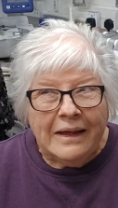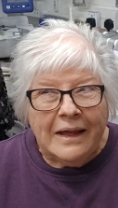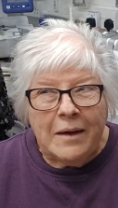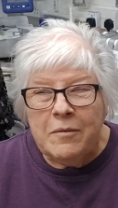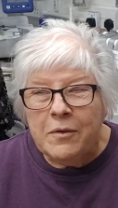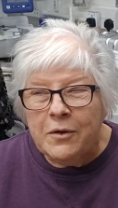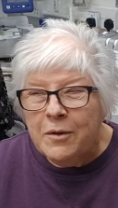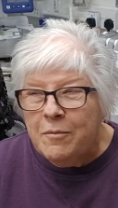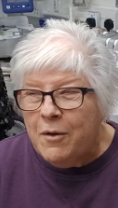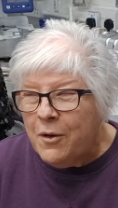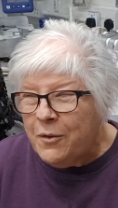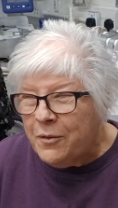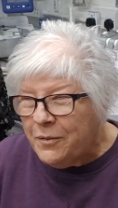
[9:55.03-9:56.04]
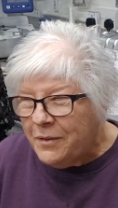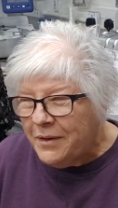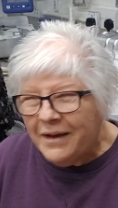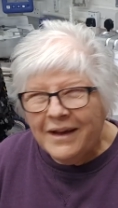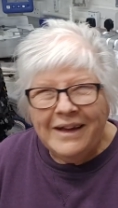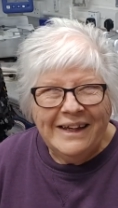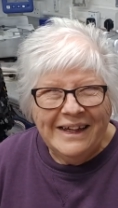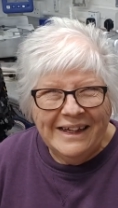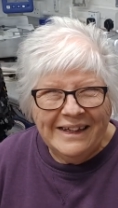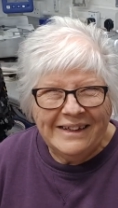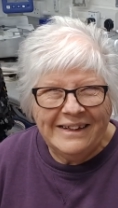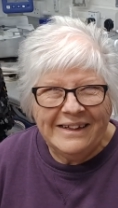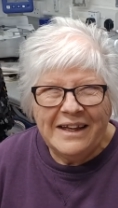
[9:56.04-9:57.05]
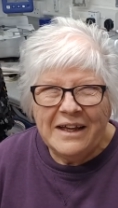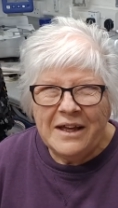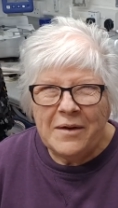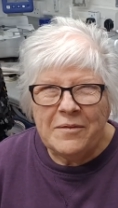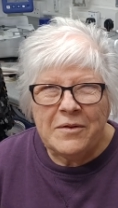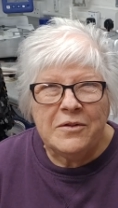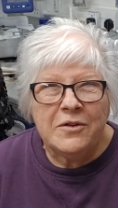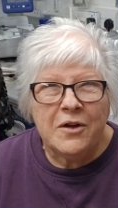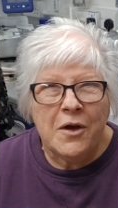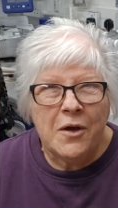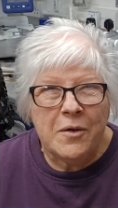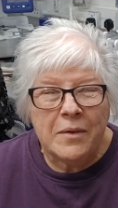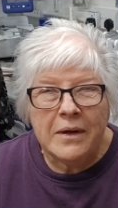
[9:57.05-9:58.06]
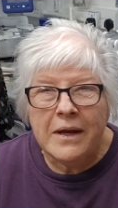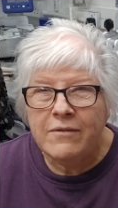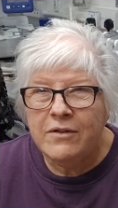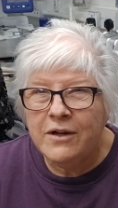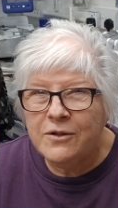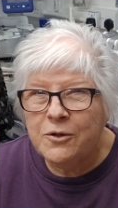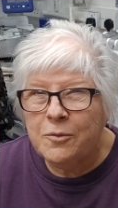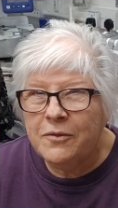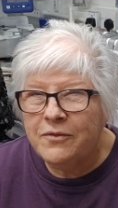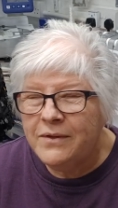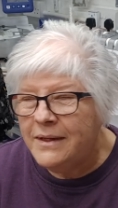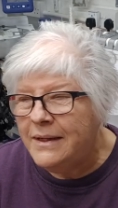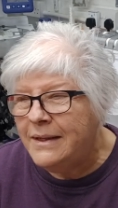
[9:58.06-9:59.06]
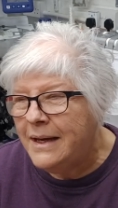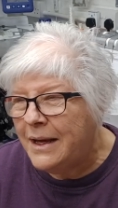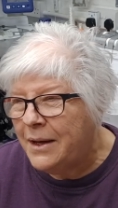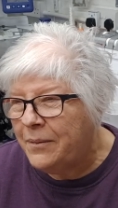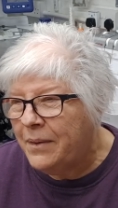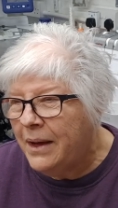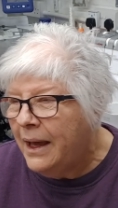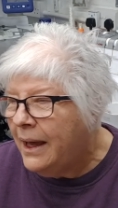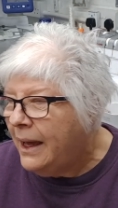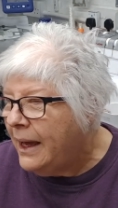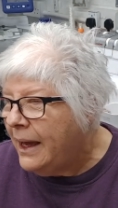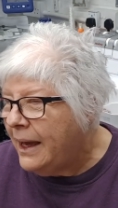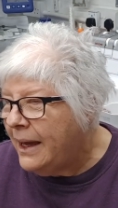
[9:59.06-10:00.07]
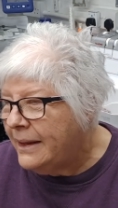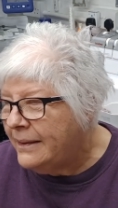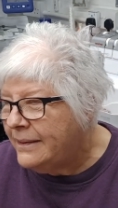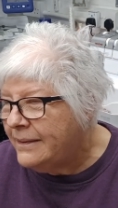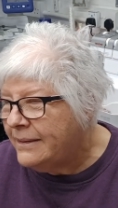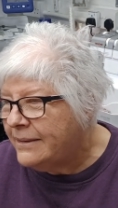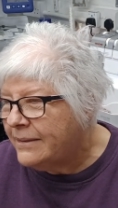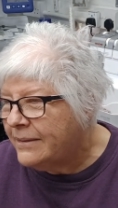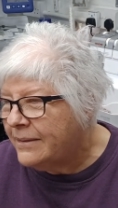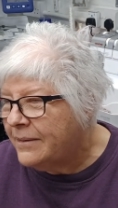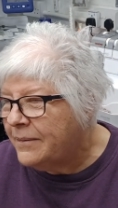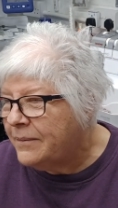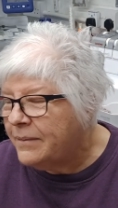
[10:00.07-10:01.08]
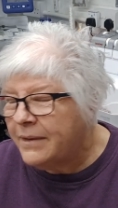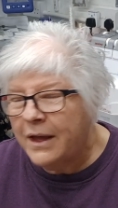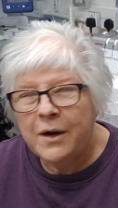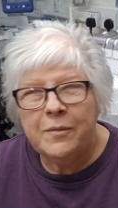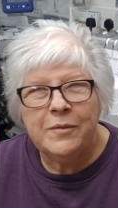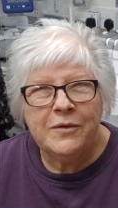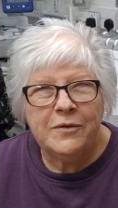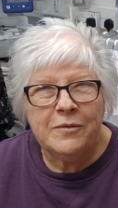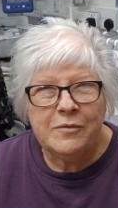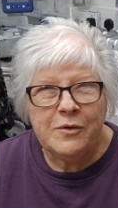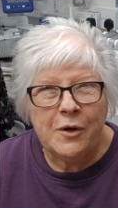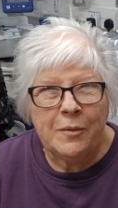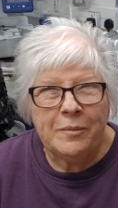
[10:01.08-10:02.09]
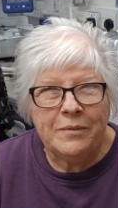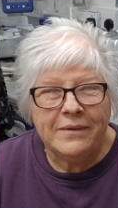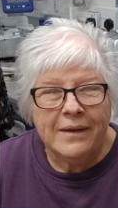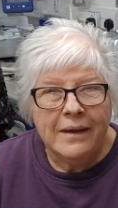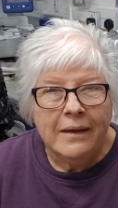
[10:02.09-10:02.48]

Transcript: I'm not going to moan. I'm going to go and have a nice cup of tea now and get on with some jobs.